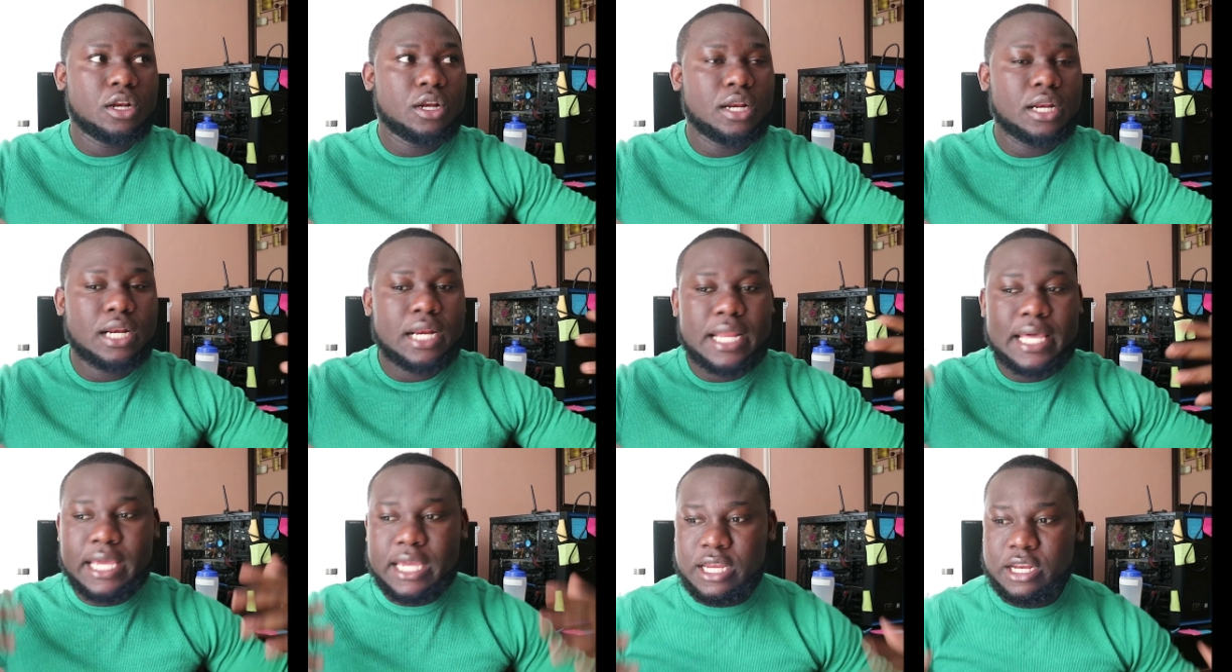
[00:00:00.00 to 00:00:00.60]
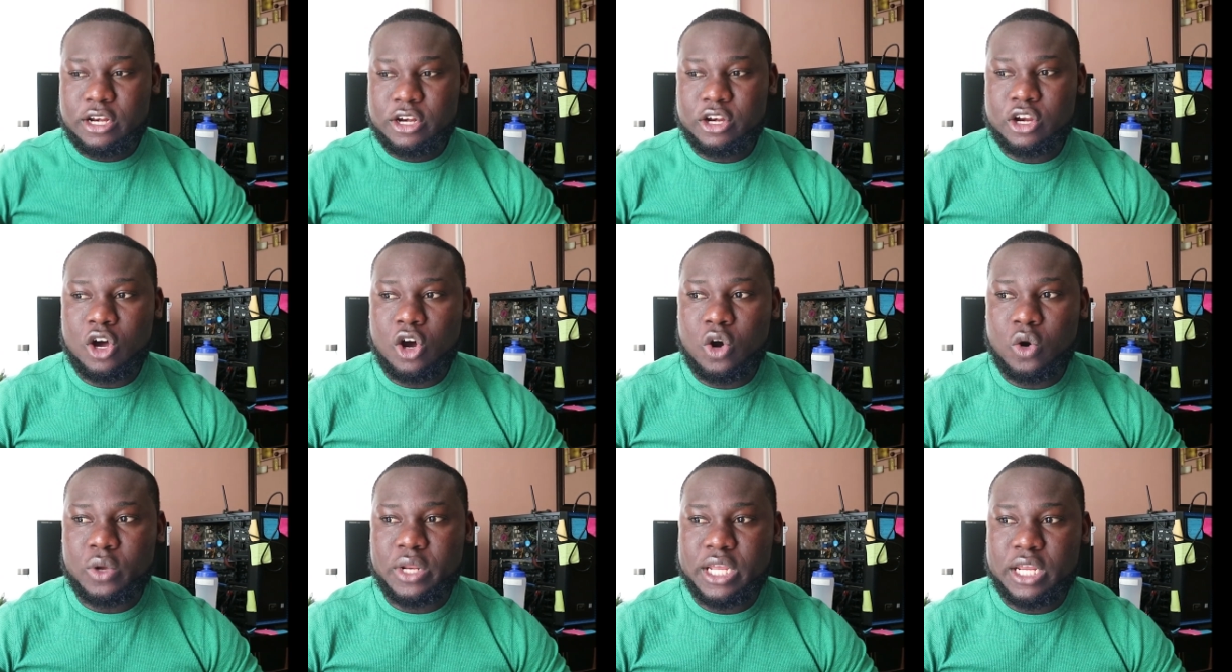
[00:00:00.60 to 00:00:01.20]
laying
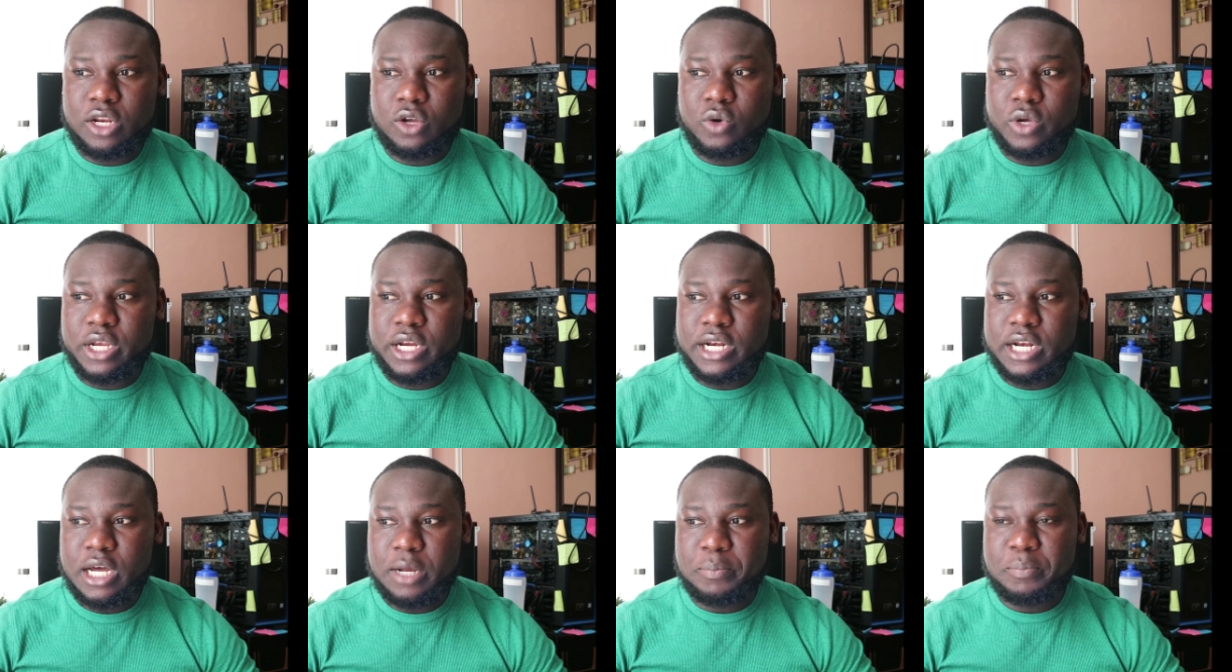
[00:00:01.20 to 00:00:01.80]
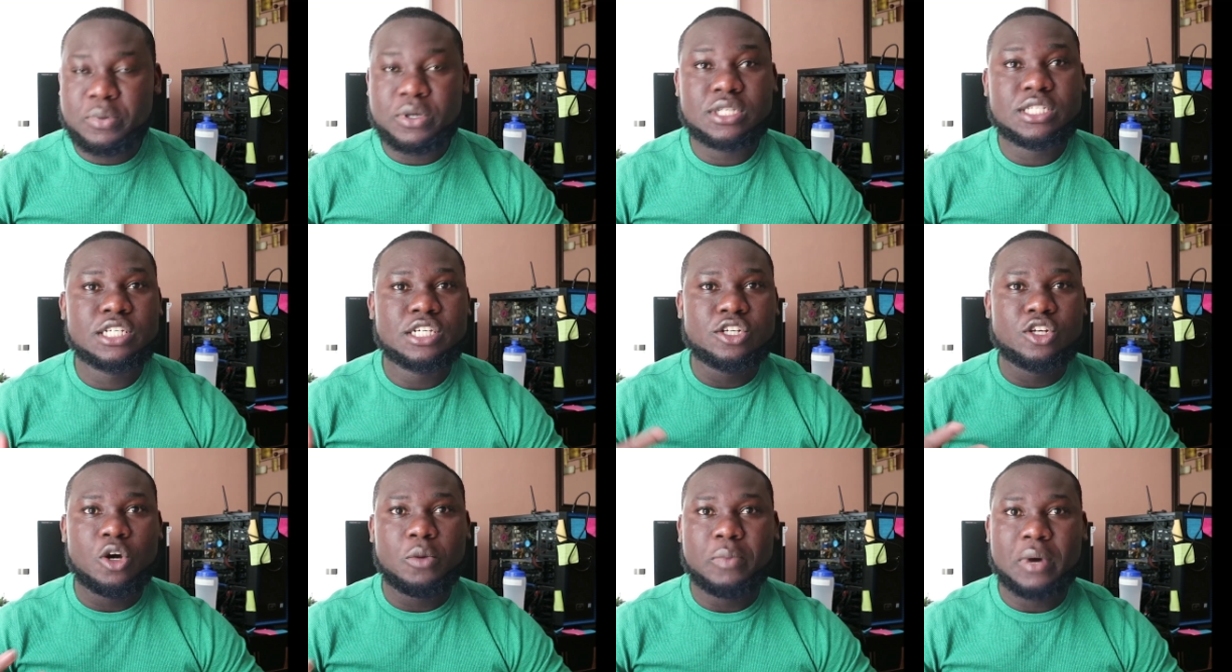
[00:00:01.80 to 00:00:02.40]
down, you know, you're not
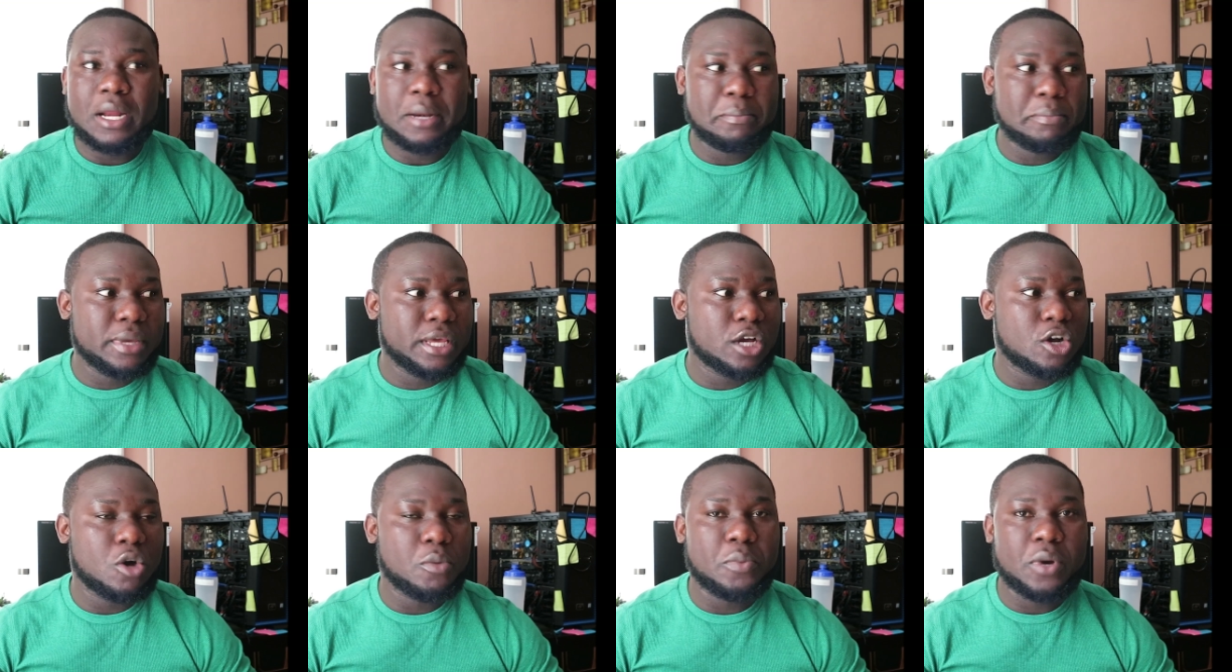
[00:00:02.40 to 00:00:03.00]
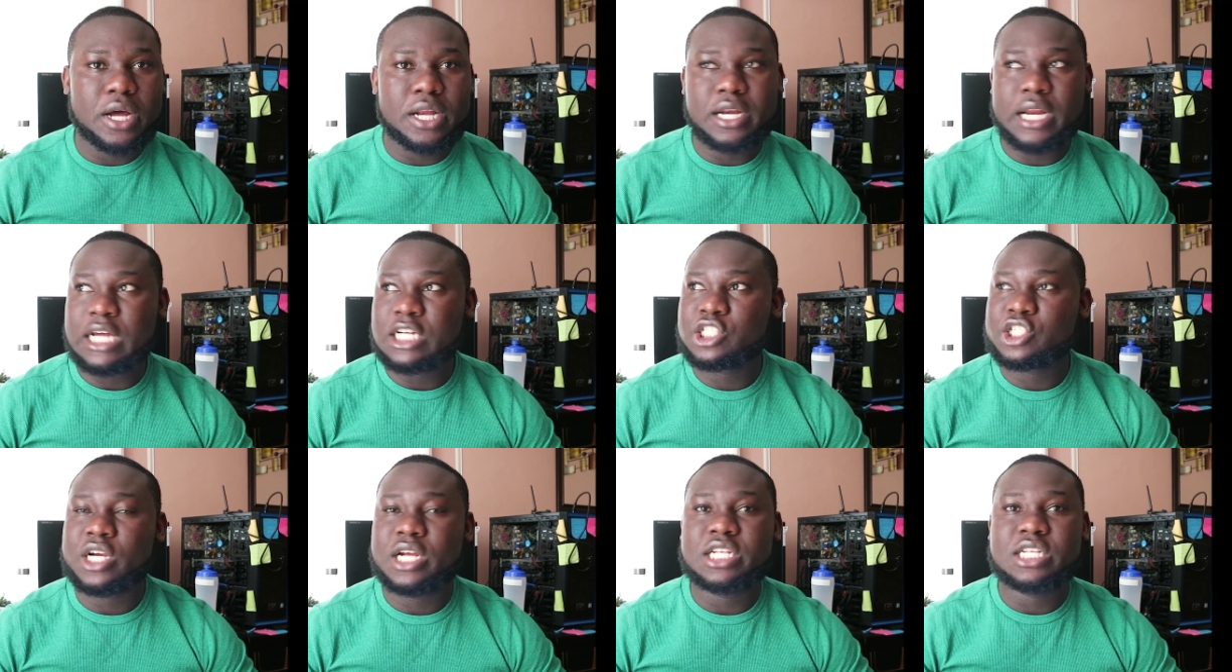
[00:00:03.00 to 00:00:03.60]
prettying up and makeup
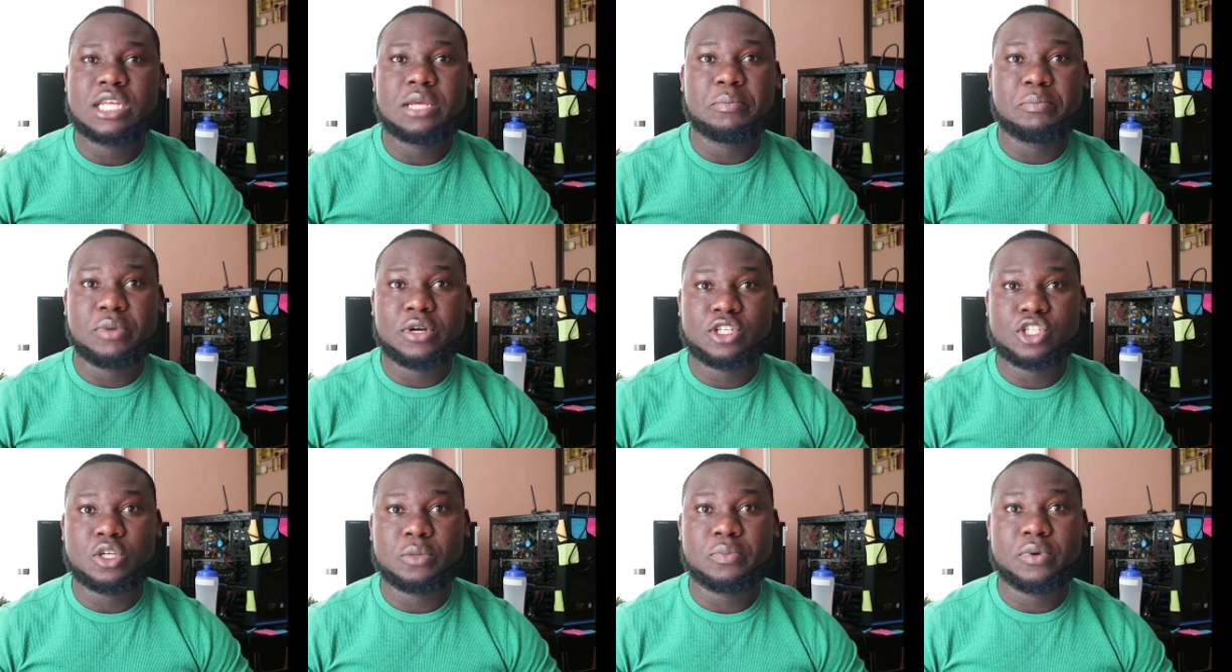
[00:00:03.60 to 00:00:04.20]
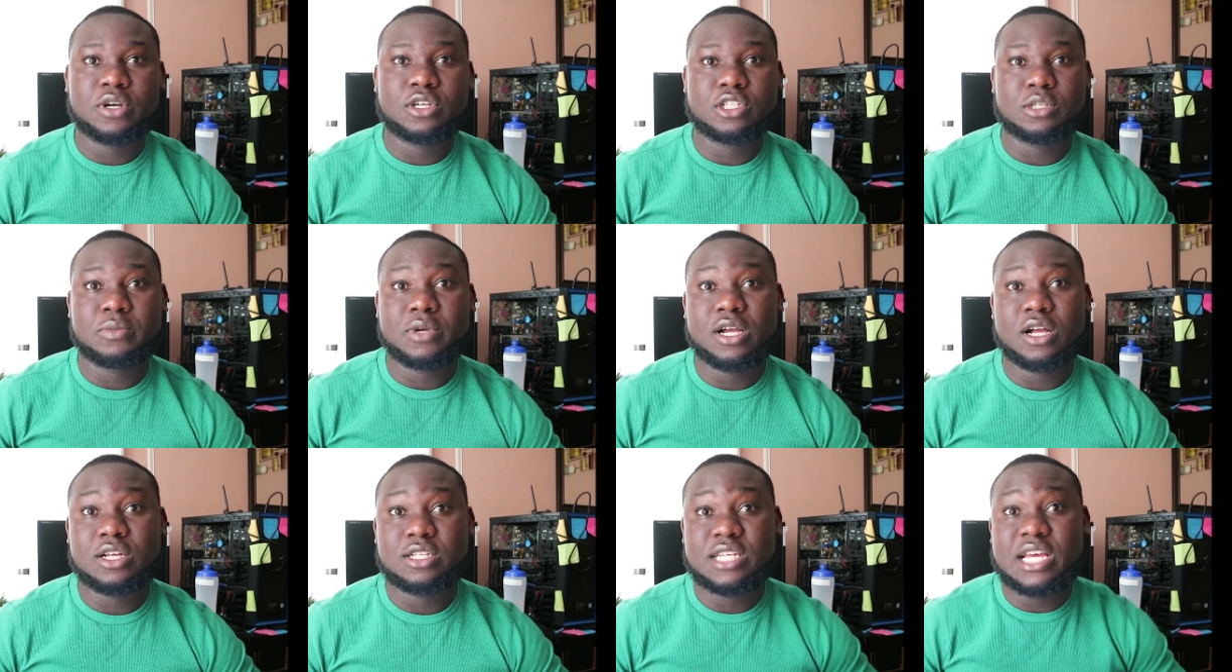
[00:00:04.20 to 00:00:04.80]
and trying to impress the person
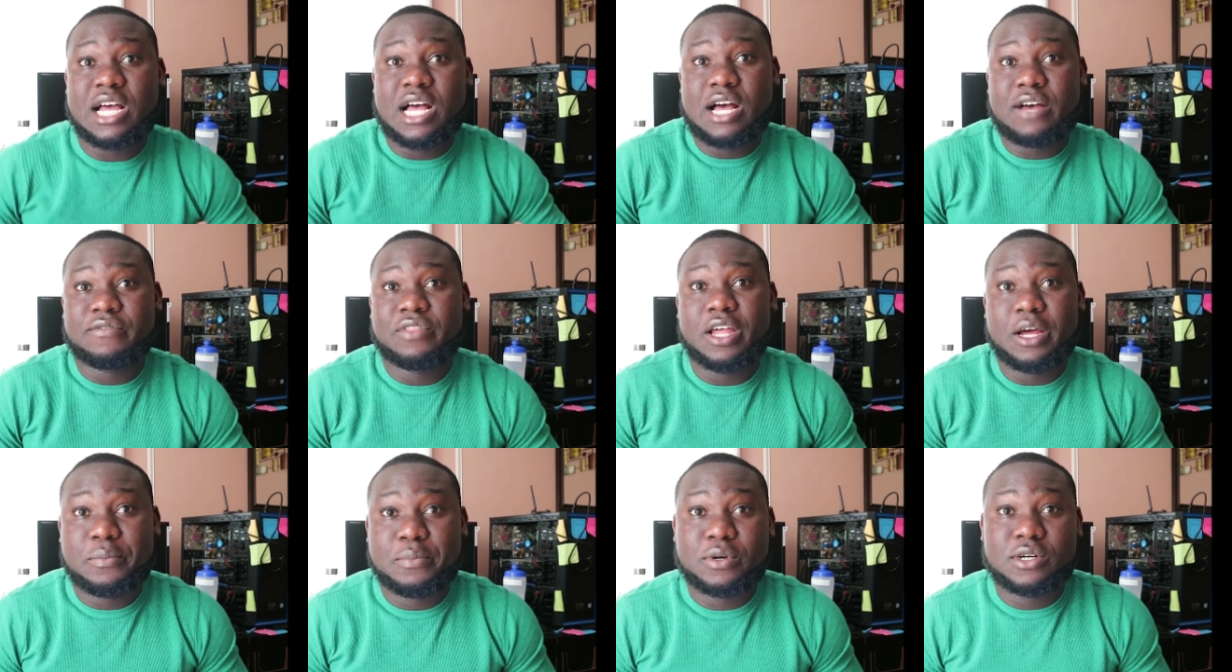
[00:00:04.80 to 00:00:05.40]
because you have that